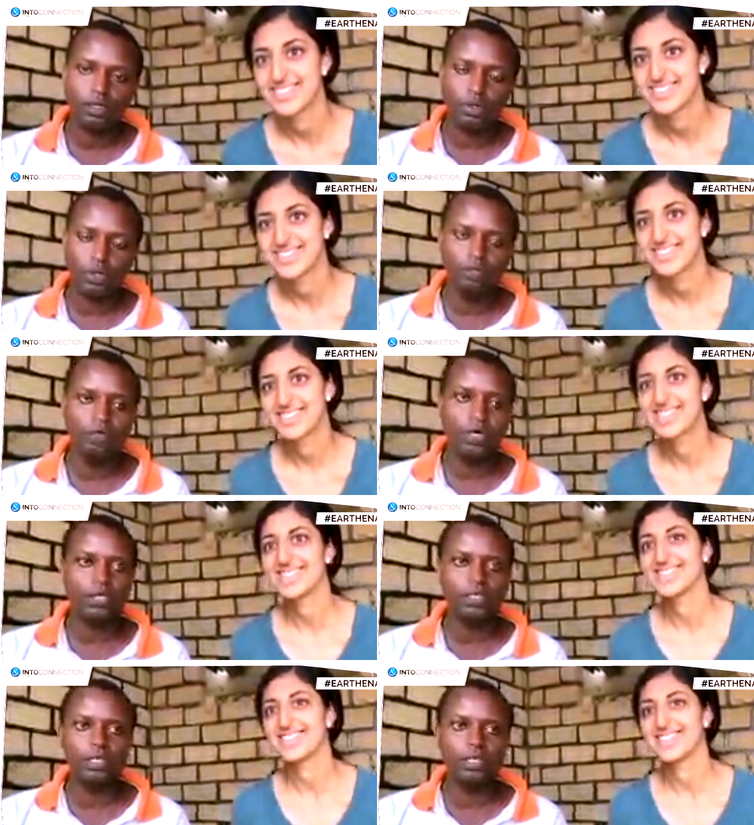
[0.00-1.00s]
Speaker 1: A dream for
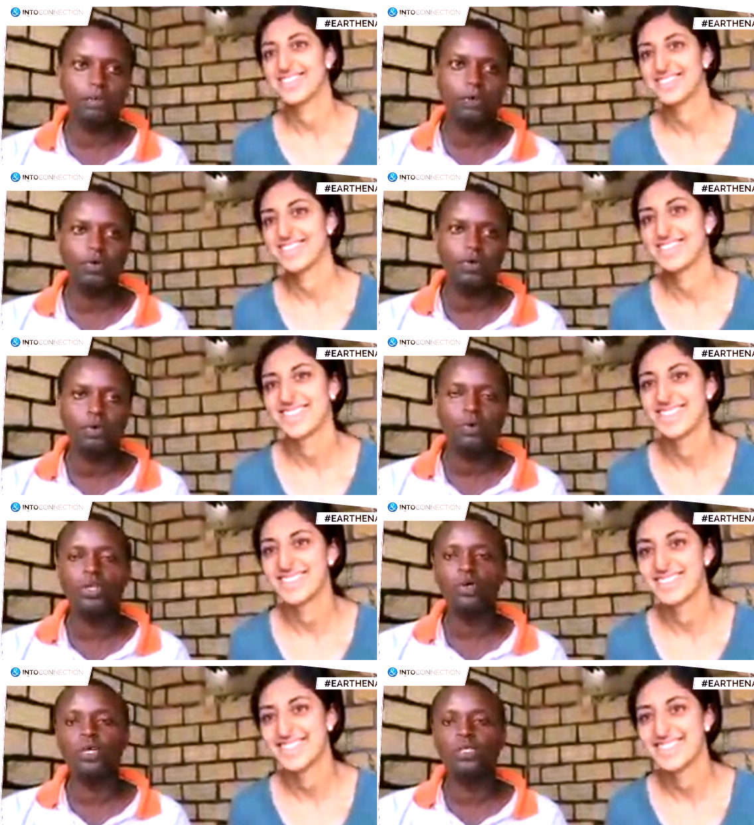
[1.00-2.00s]
EarthEnable.
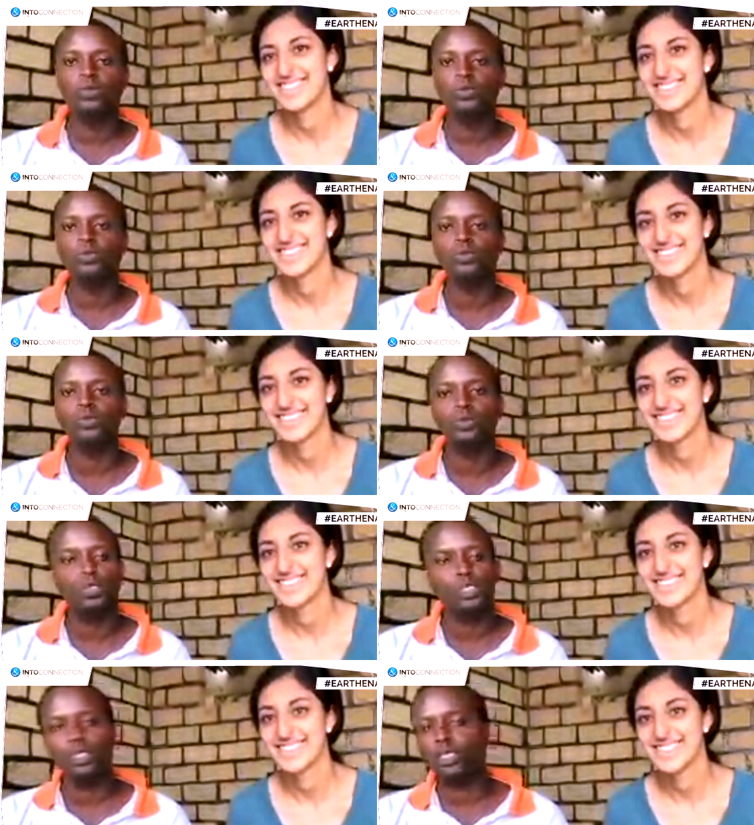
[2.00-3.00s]
Really want to
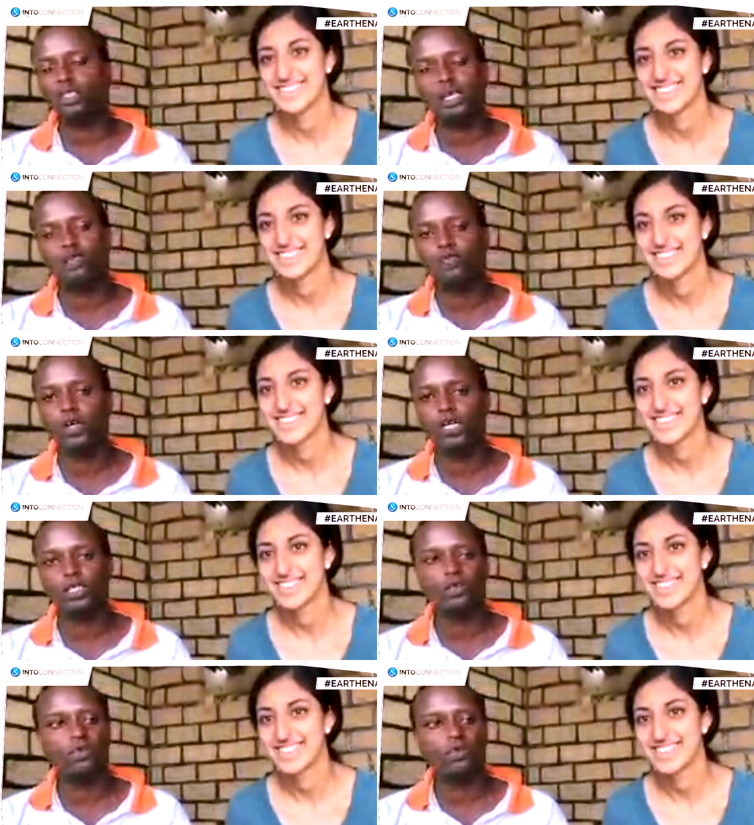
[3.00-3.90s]
kick dirt floors